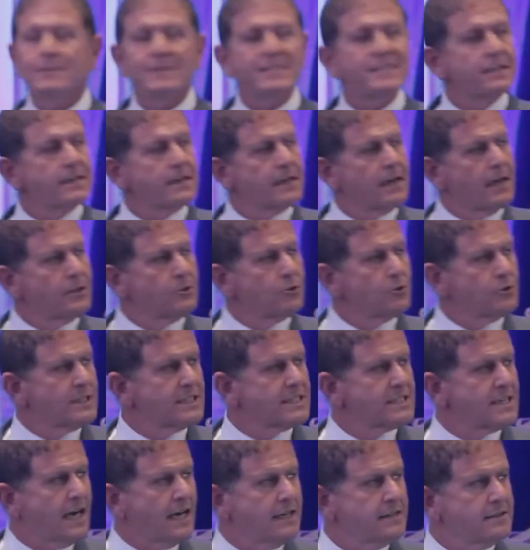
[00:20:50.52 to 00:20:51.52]
the material into the
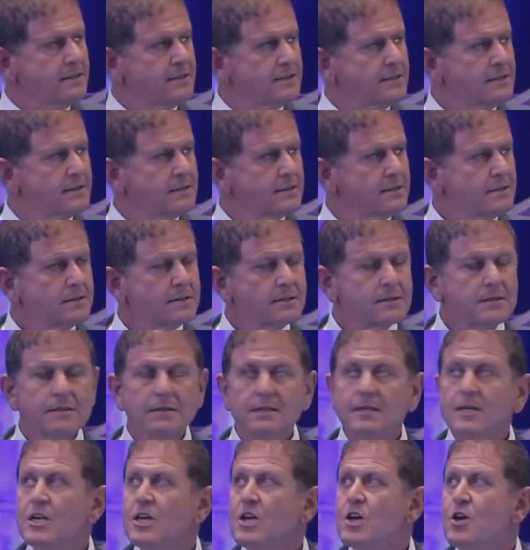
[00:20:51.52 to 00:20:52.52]
site,
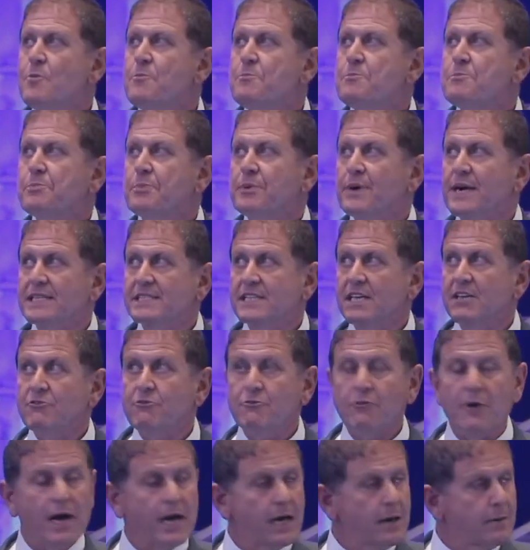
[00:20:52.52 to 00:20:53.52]
press it
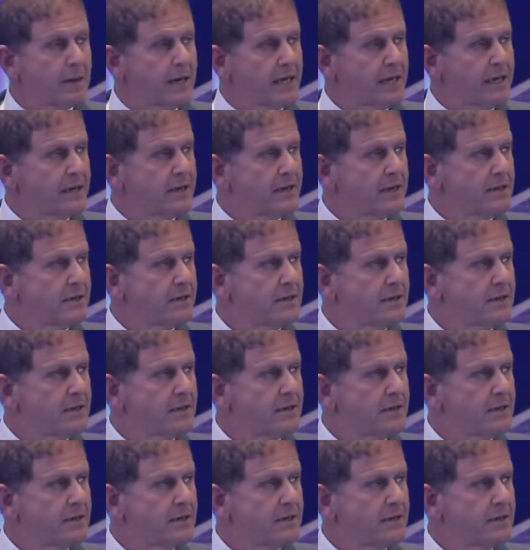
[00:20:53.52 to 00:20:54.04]
firmly